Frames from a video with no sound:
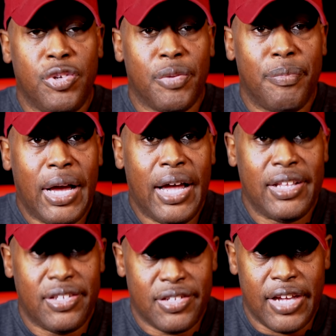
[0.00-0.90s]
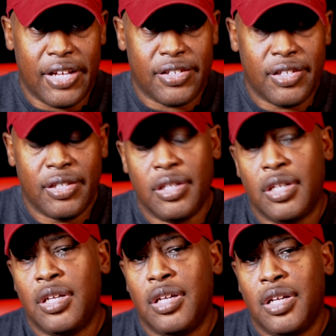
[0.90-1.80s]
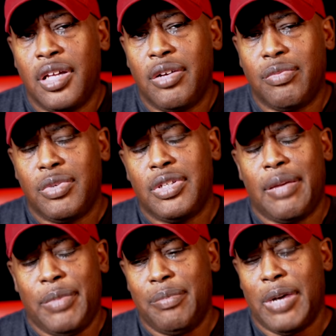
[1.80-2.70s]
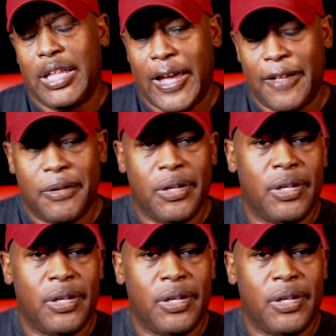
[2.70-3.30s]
your mindset. And what do I mean by that?